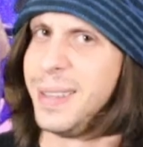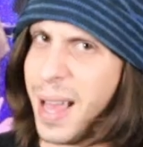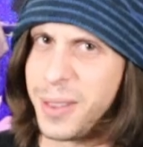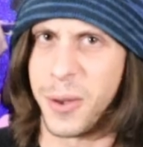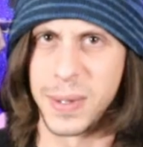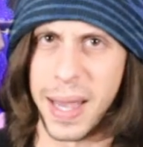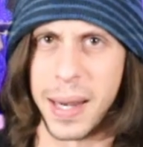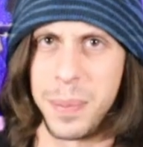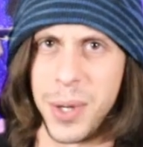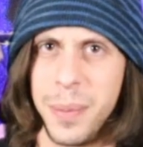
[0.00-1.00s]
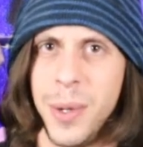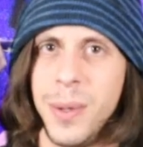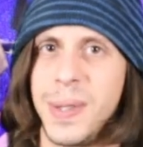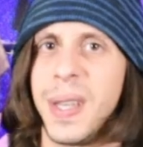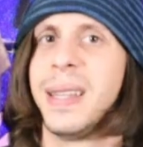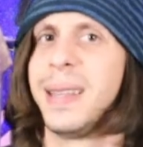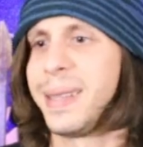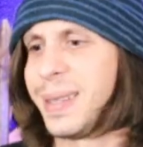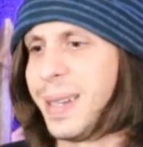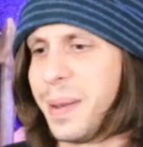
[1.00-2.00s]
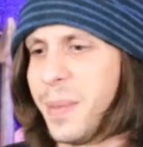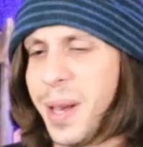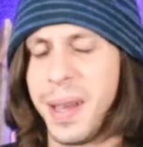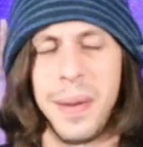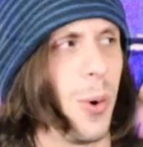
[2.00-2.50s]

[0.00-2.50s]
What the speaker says: Not those kind of pure moods. Less enigma and